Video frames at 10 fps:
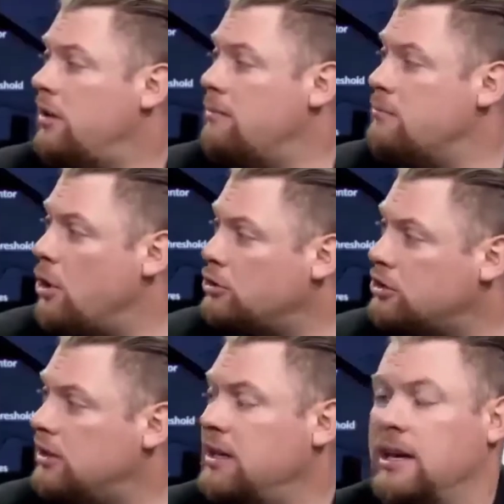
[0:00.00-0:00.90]

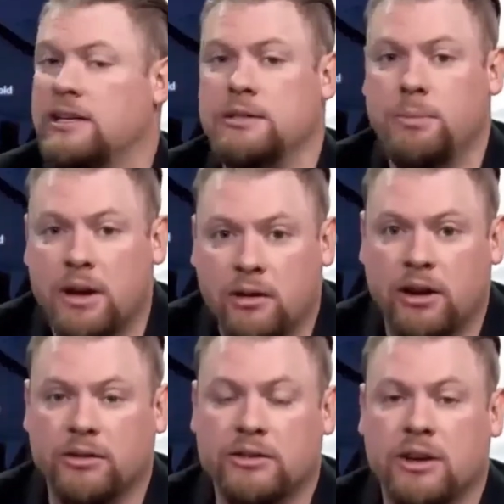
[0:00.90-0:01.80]
emotionally
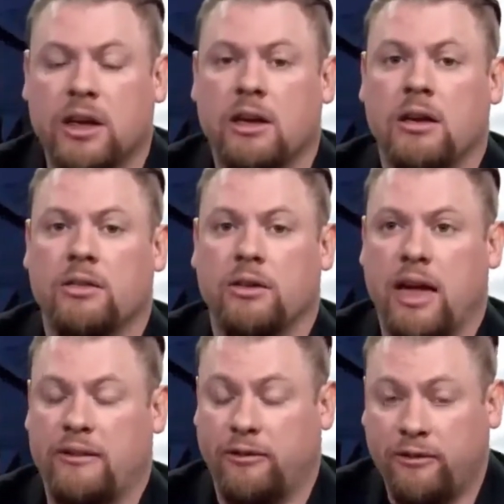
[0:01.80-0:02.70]
experience
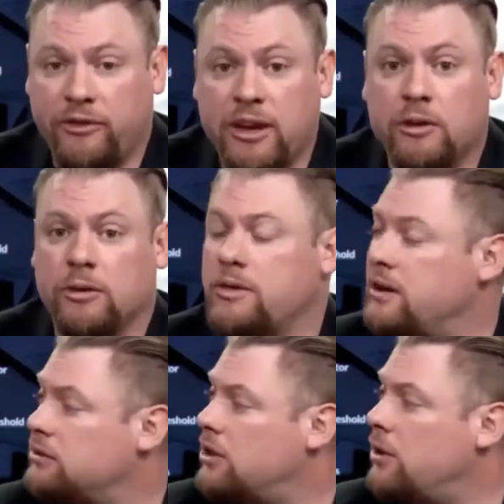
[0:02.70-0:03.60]
and feel that
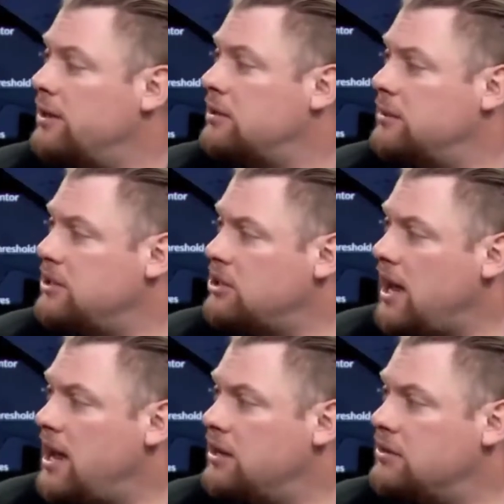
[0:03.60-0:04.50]
there's going to be
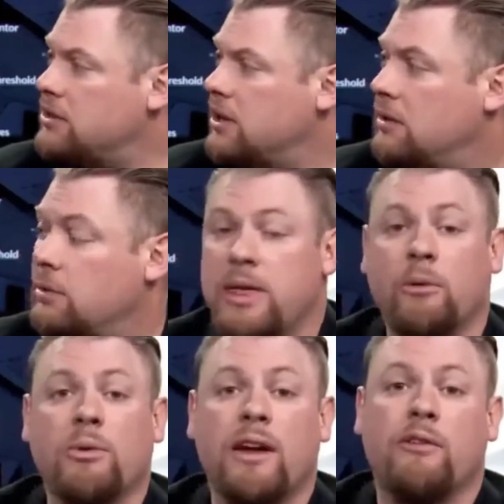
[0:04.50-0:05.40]
change, they'll
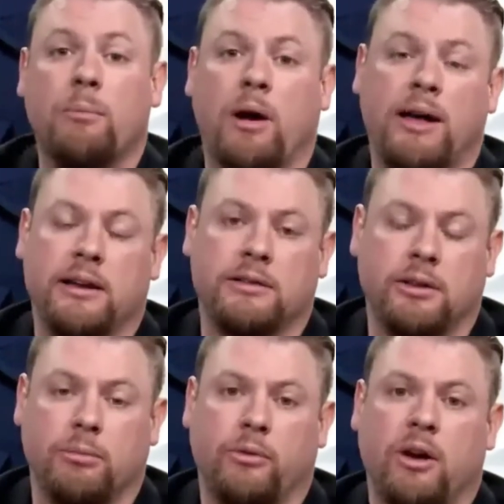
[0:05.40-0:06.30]
never buy into
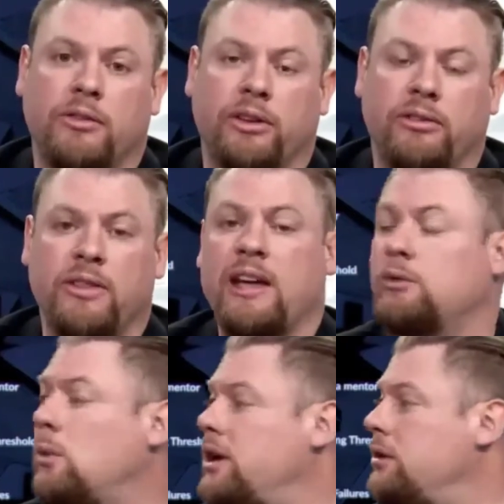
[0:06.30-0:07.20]
the process. And
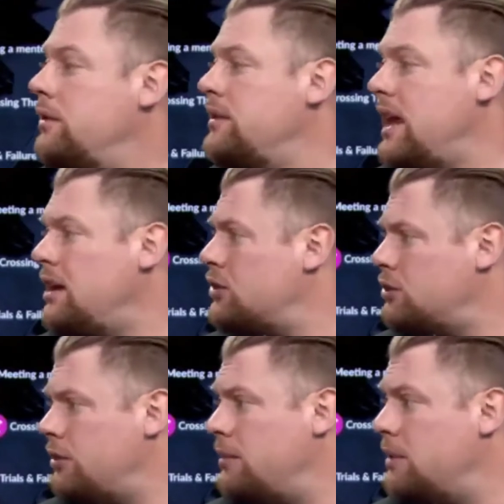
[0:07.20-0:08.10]
that's why you can take a
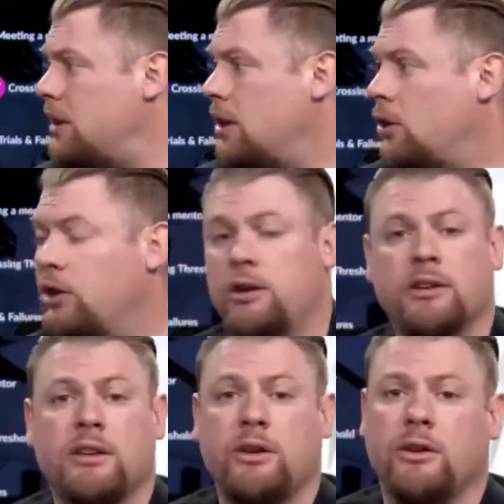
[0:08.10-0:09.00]
script, or you
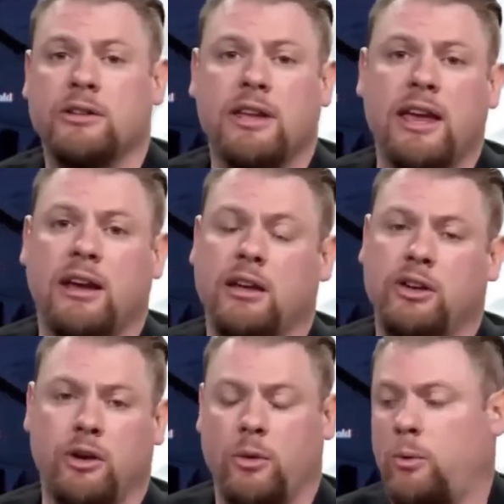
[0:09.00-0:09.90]
can take, you
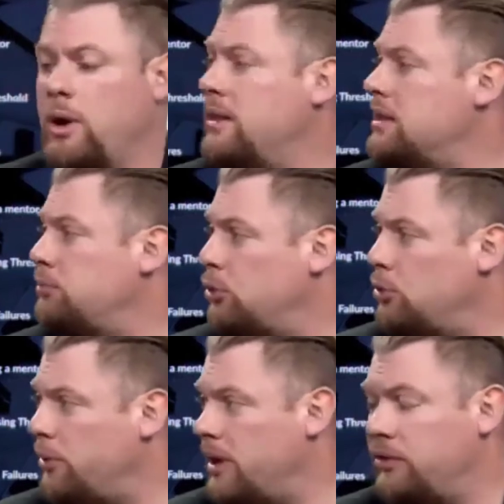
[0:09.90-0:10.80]
know, one of these
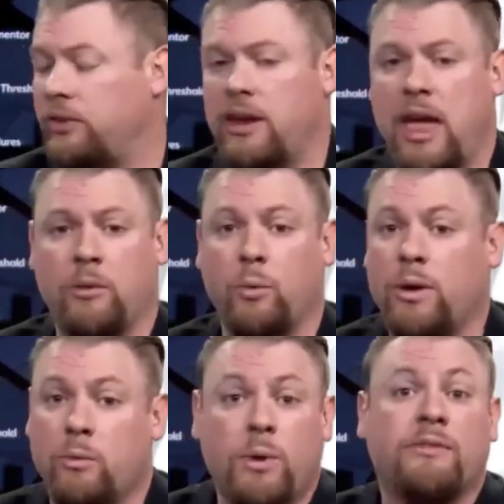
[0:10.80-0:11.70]
blueprints. And
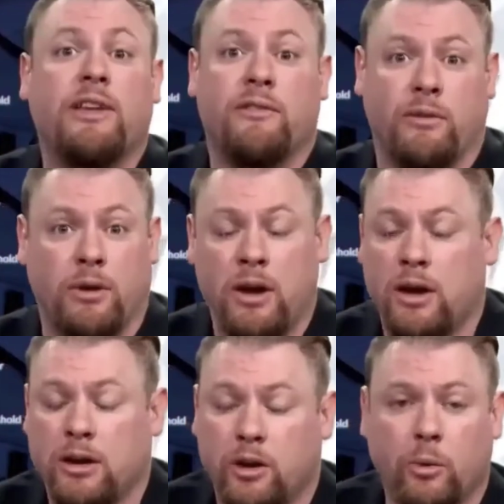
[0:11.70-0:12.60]
we've given,
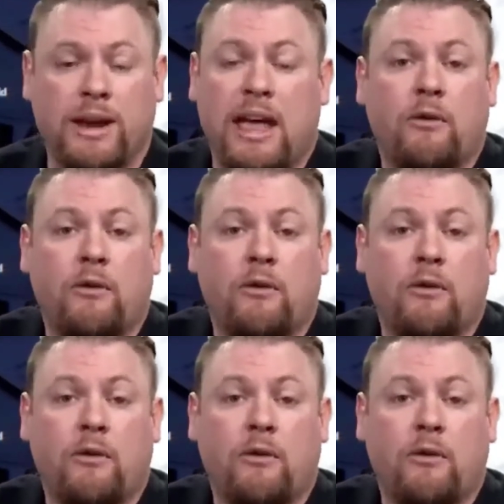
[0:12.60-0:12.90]
you know, we